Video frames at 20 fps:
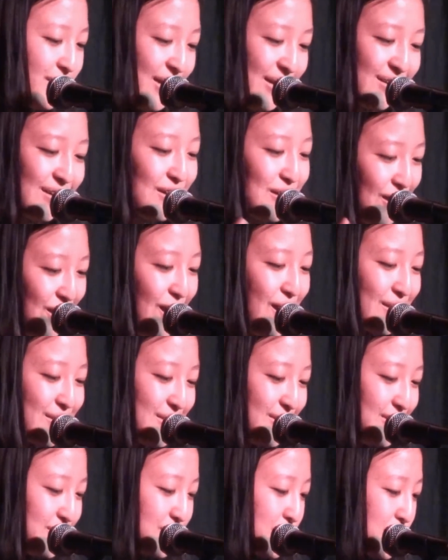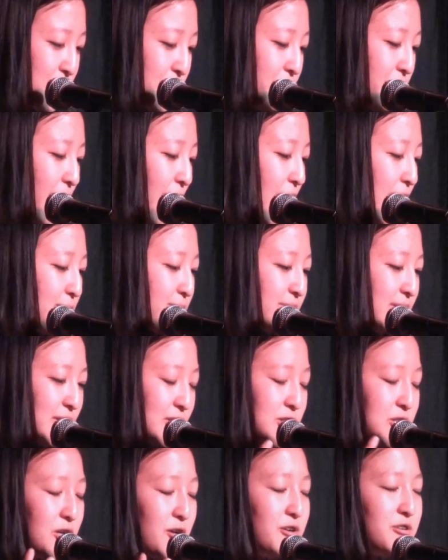like a clock needs two arms,
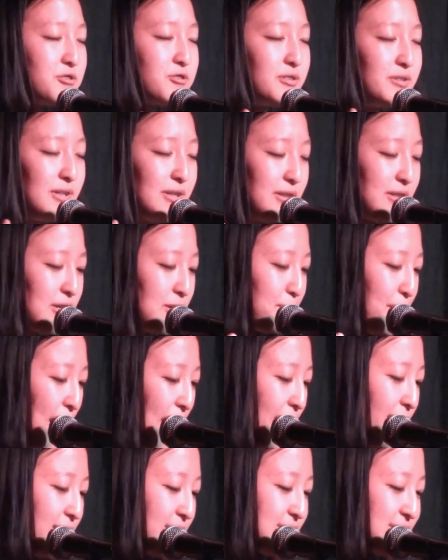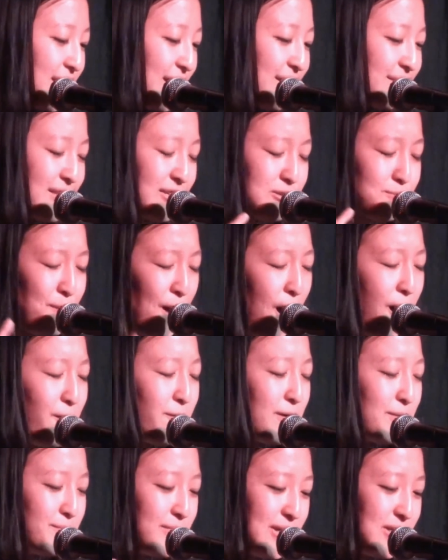like children need their parents, like this
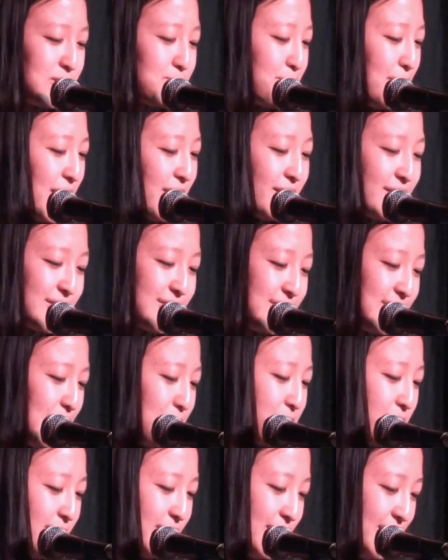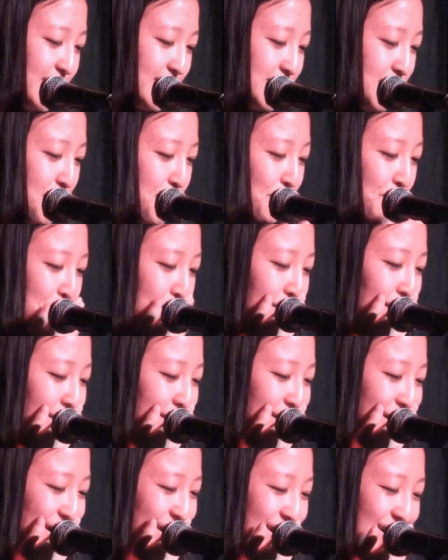poem needs better similes.
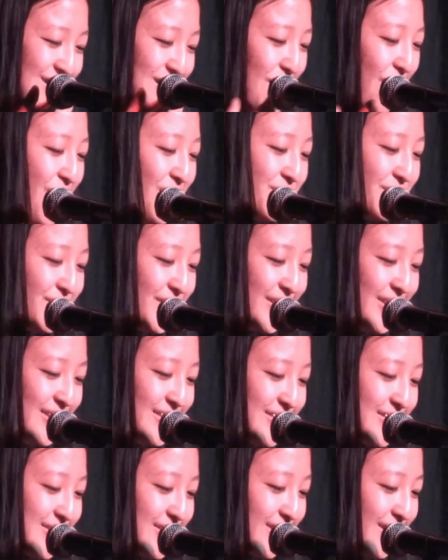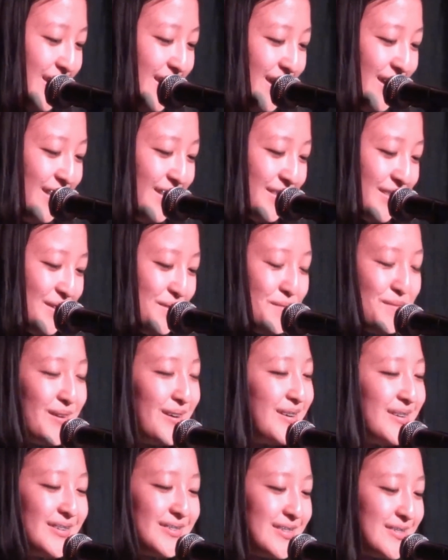Confidence, the
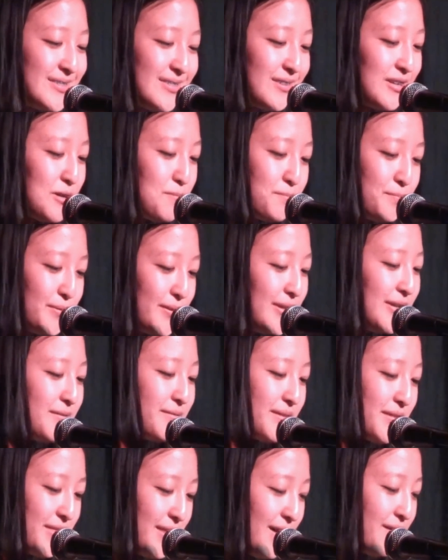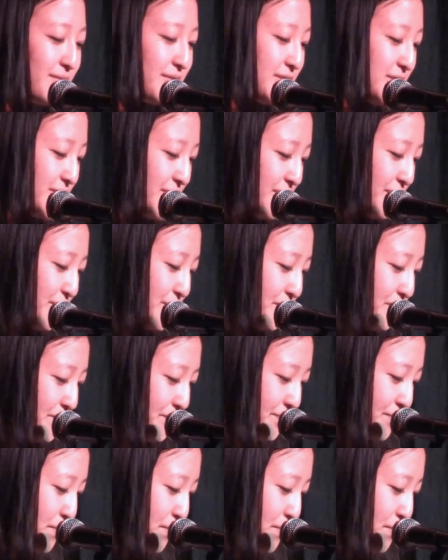world isn't complete without you.